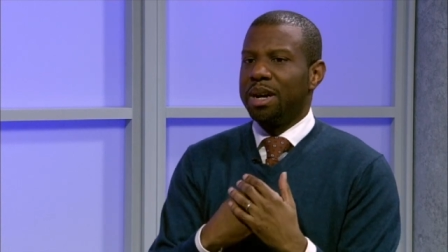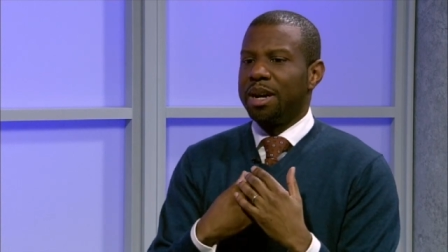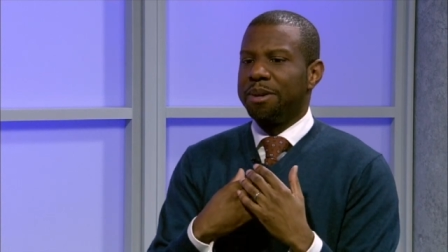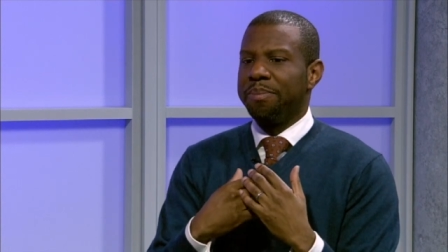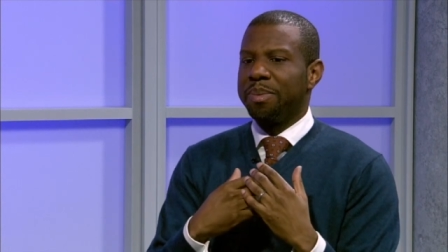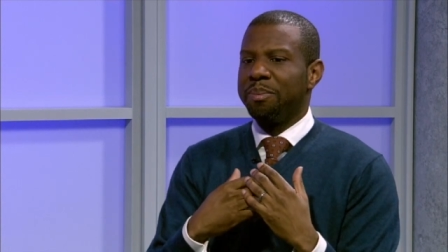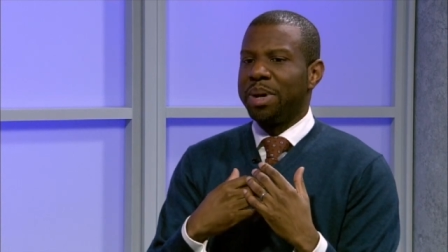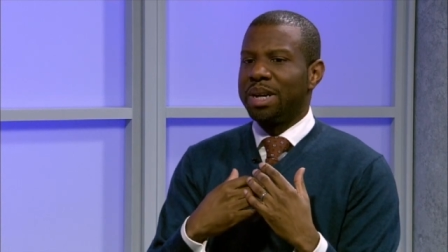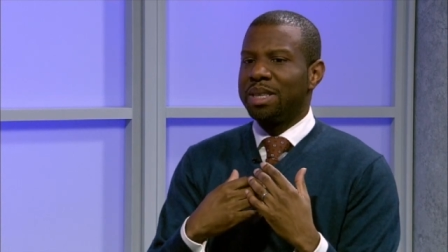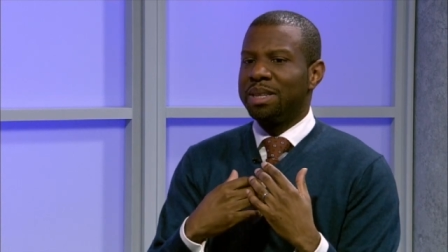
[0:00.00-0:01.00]
um,
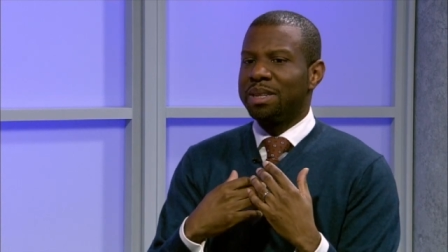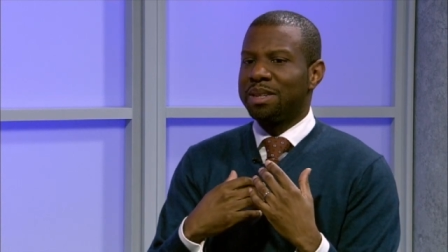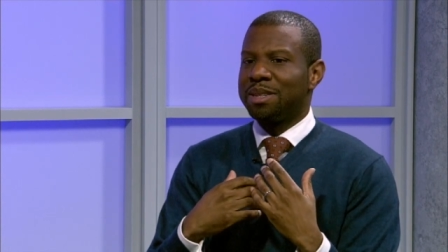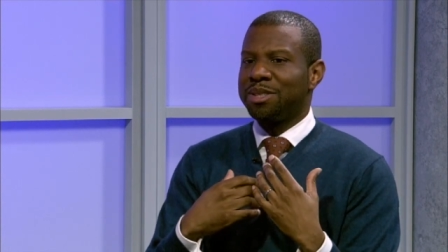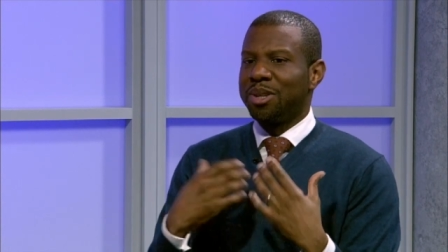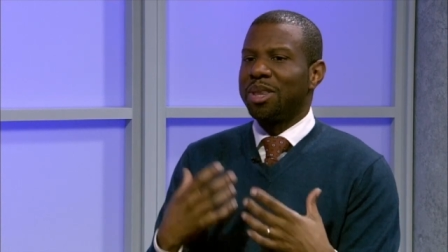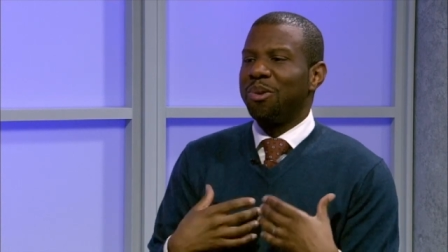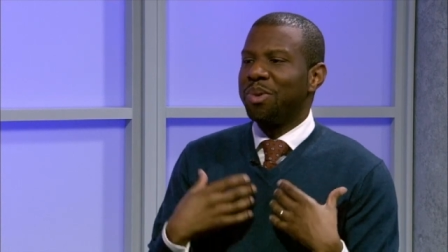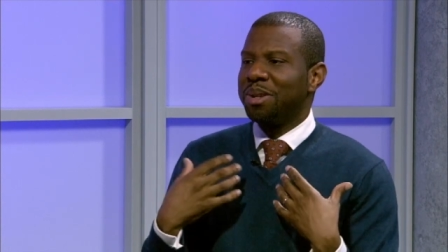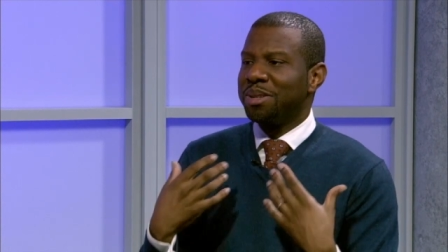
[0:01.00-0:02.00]
but so
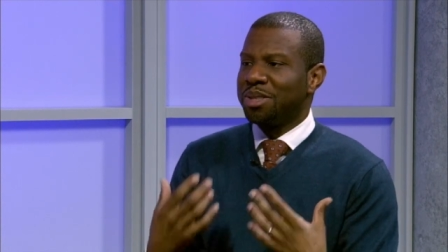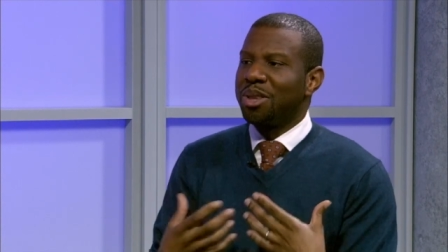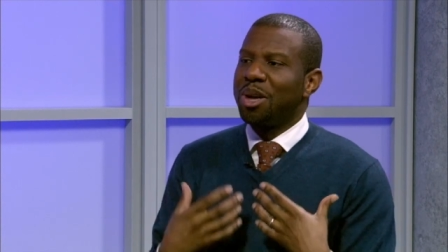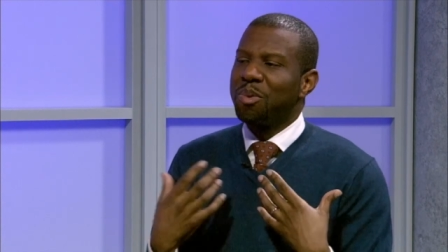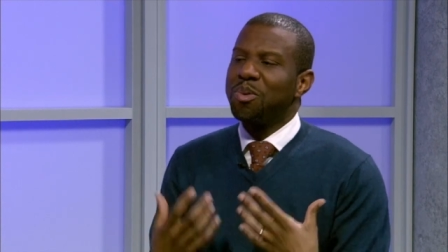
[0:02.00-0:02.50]
that we, we so that we